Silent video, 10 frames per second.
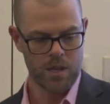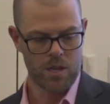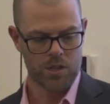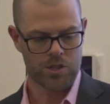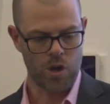
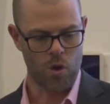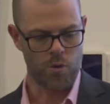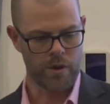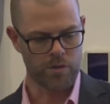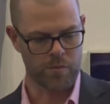So
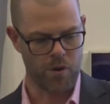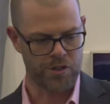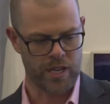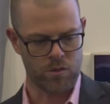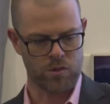there was a
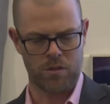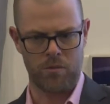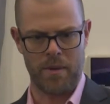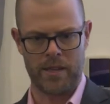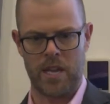project looked at, we
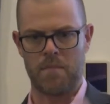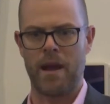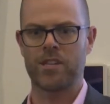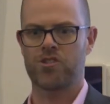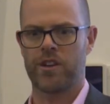basically had a
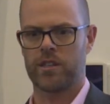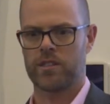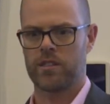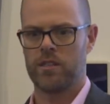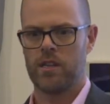
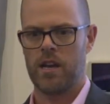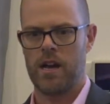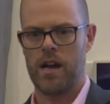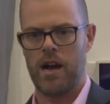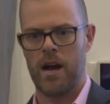matrix
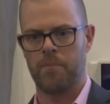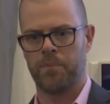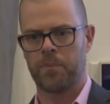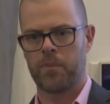of